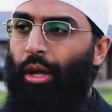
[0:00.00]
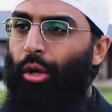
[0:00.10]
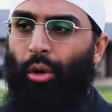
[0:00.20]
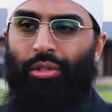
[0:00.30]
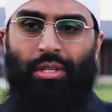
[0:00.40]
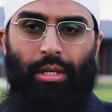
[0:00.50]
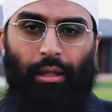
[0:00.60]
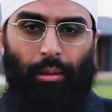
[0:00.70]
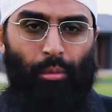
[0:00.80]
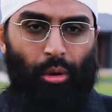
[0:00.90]
not just in
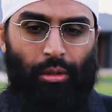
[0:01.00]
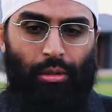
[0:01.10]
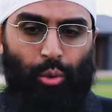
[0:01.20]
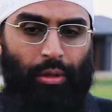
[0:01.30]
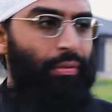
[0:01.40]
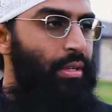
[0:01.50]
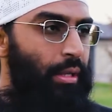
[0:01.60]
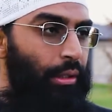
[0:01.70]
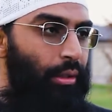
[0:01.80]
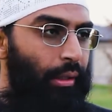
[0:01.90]
the modern 21st
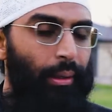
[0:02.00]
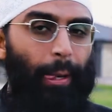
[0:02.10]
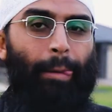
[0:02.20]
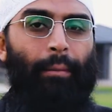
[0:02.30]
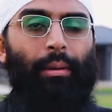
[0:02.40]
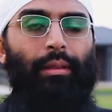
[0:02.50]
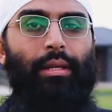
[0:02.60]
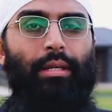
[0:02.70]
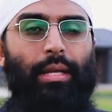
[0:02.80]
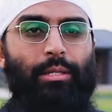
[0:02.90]
century, but
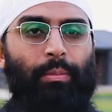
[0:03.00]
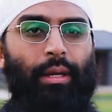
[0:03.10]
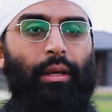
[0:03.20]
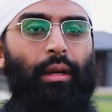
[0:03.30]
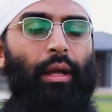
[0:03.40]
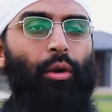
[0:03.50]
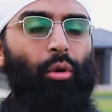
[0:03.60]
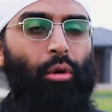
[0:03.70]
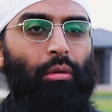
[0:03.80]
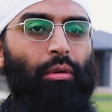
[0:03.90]
this has been an
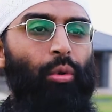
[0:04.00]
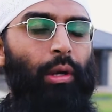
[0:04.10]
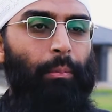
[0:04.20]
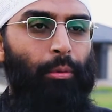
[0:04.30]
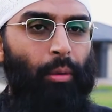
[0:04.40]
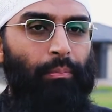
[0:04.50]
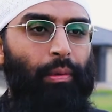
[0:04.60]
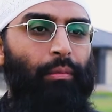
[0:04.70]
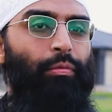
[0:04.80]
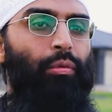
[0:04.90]
ongoing
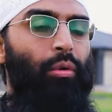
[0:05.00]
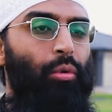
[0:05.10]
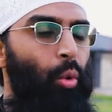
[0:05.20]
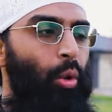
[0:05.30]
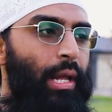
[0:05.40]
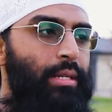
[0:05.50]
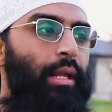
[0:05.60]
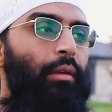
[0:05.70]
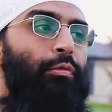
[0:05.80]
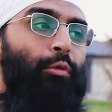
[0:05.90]
problem for no less
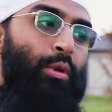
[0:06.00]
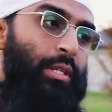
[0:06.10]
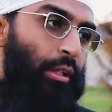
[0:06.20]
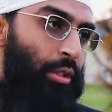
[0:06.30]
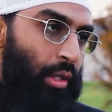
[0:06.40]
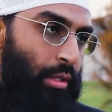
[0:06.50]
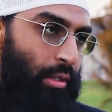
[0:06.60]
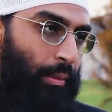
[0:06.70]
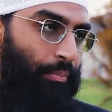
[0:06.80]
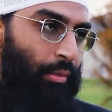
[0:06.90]
than 4 centuries.
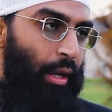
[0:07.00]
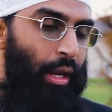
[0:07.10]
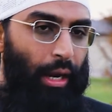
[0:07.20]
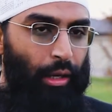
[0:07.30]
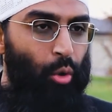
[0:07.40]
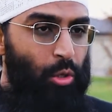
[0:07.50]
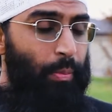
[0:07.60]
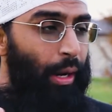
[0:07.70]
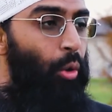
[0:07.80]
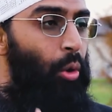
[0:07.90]
It goes
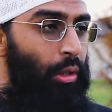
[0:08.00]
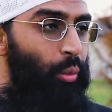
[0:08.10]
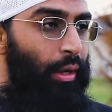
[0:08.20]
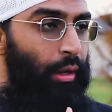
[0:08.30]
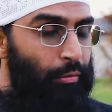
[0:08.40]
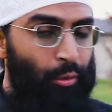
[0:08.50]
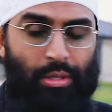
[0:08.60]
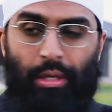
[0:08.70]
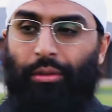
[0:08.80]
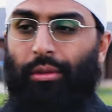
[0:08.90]
back all the way 4
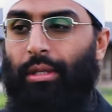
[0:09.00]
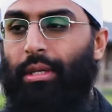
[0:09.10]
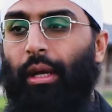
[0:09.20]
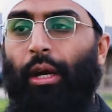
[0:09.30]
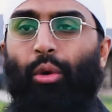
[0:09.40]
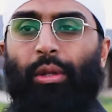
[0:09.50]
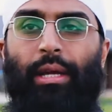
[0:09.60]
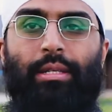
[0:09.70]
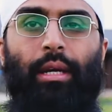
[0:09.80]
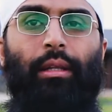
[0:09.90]
centuries, to the
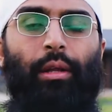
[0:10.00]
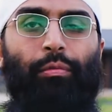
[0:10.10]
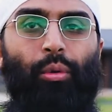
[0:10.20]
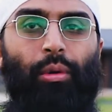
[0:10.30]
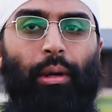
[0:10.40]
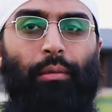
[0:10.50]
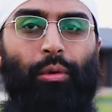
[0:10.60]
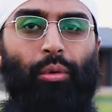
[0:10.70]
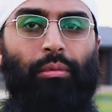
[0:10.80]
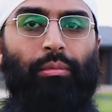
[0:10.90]
extent that if
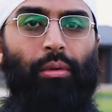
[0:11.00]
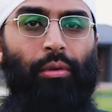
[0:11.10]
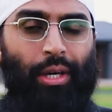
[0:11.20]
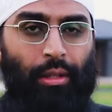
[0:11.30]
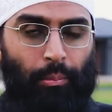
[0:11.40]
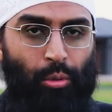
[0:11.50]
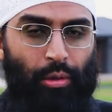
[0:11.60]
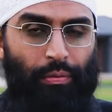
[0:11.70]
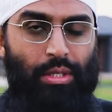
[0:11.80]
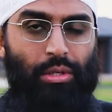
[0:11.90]
you read in the books
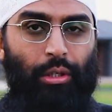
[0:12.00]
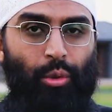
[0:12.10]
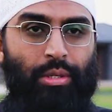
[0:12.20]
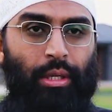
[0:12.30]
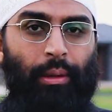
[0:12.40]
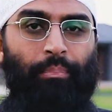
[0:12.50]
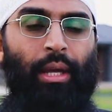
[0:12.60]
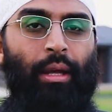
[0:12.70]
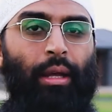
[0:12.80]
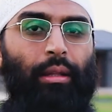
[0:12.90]
of history, you see
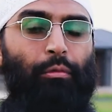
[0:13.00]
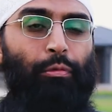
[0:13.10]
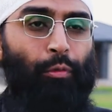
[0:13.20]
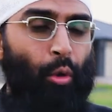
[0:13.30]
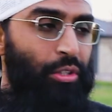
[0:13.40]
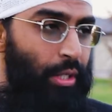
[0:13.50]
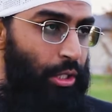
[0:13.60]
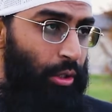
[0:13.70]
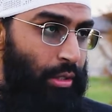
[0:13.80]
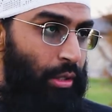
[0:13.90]
that 4 centuries